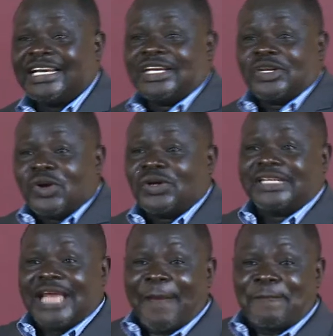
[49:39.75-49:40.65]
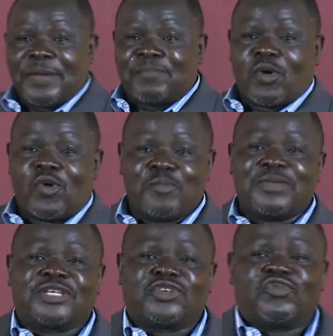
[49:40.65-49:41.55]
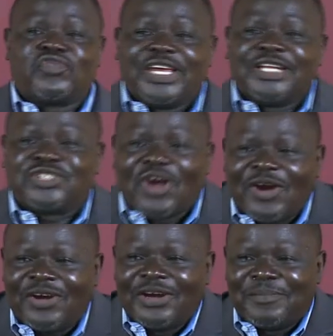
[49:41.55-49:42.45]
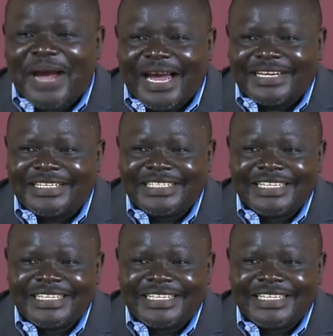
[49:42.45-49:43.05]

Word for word: You know, there are people who makes you feel so bad.